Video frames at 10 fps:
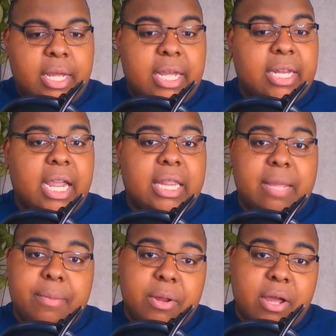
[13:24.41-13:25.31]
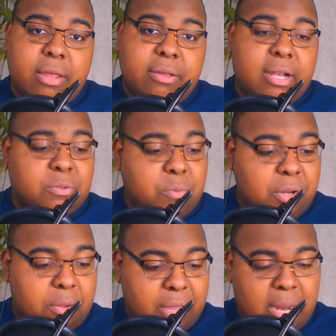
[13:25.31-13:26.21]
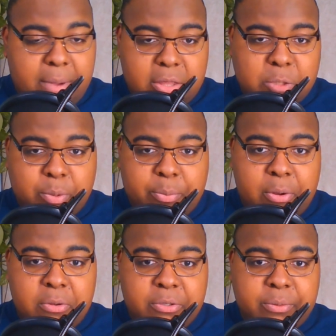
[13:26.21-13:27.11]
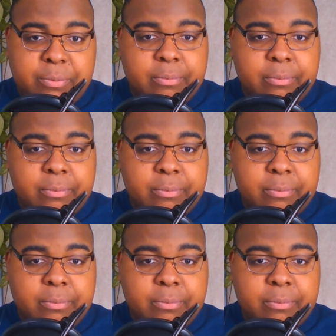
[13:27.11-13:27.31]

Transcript: And again, let me know your thoughts. What do you think about this proposal?